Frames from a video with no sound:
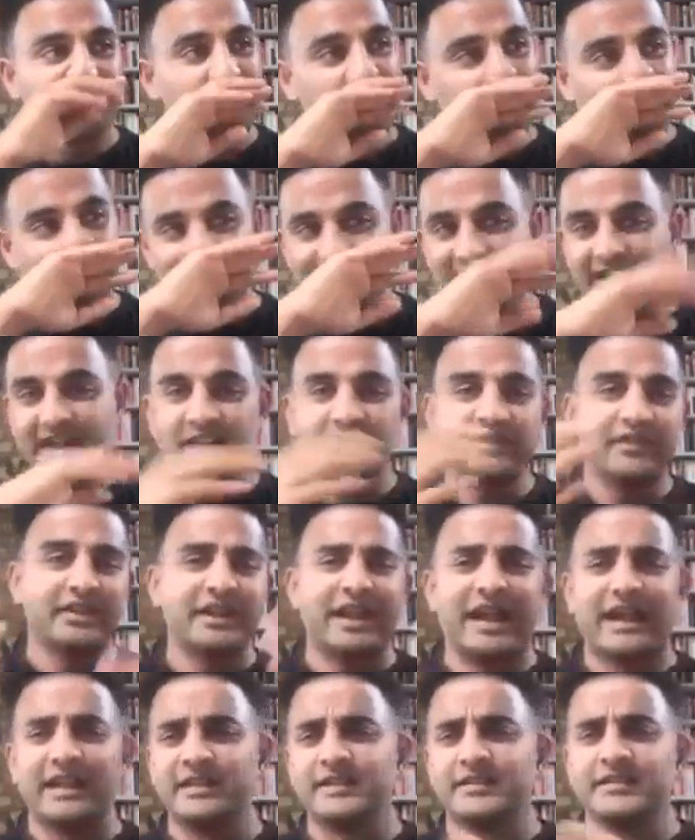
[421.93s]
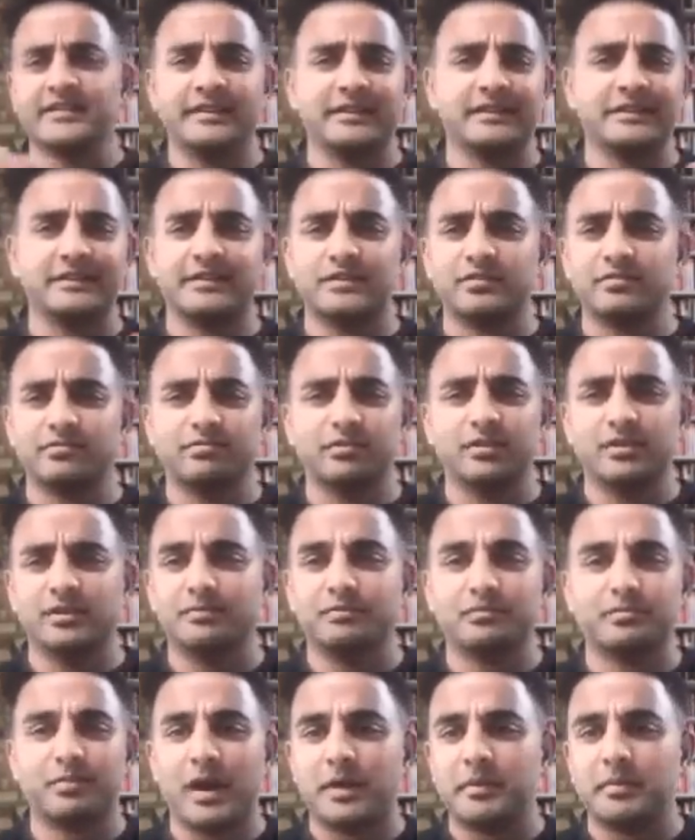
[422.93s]
any kind of analysis will
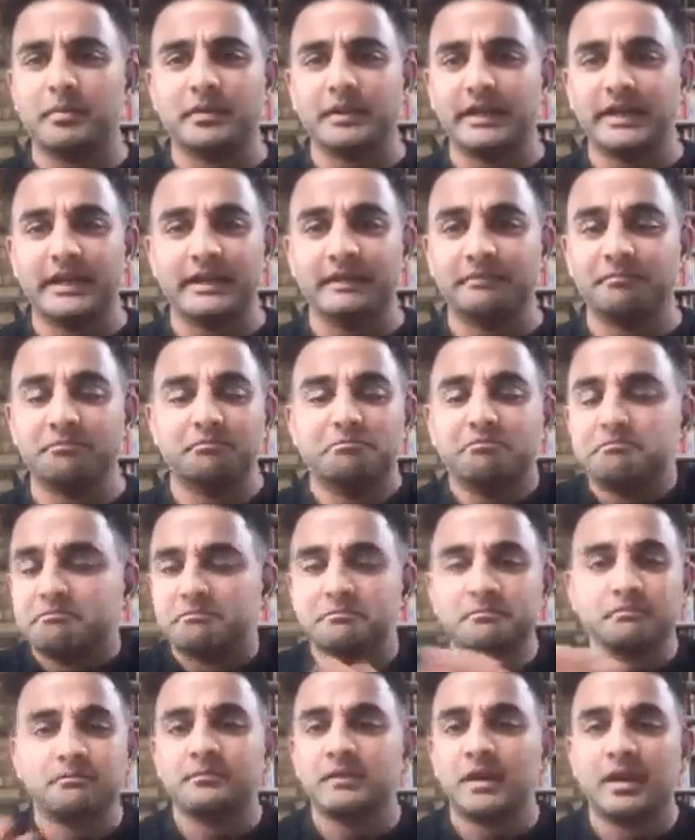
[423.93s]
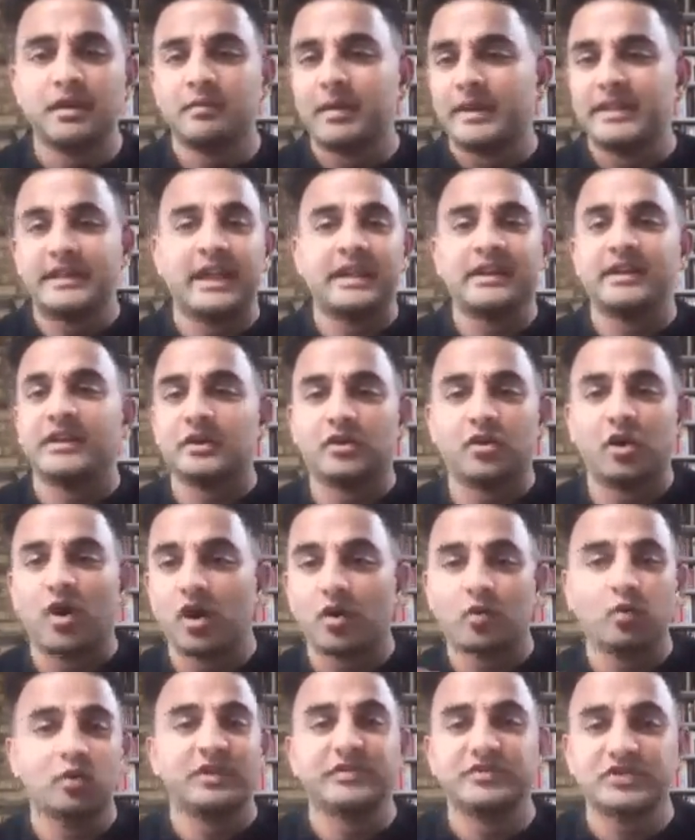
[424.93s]
probably, by the end of the
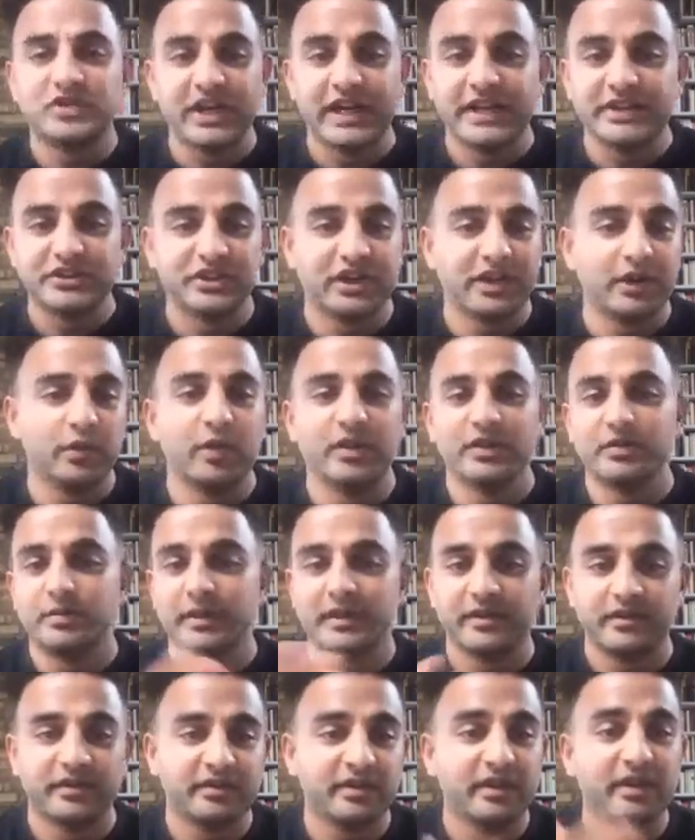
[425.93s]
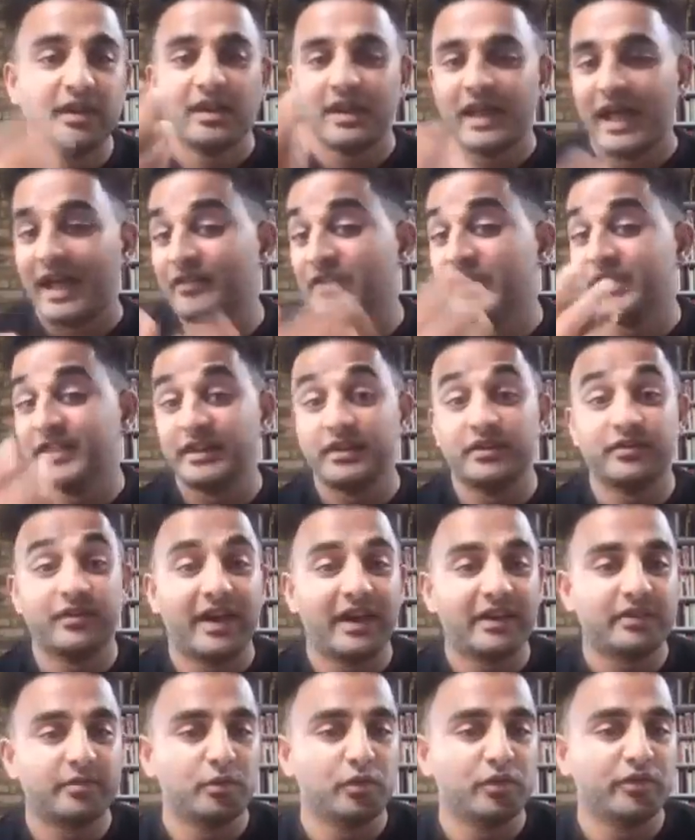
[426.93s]
talk, will have changed anyways, because everything's
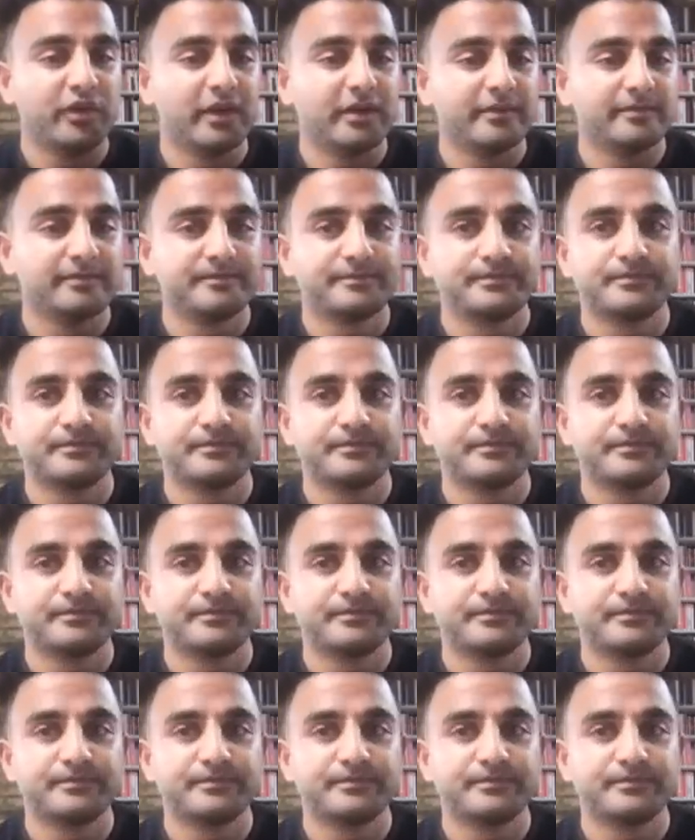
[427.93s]
fast moving.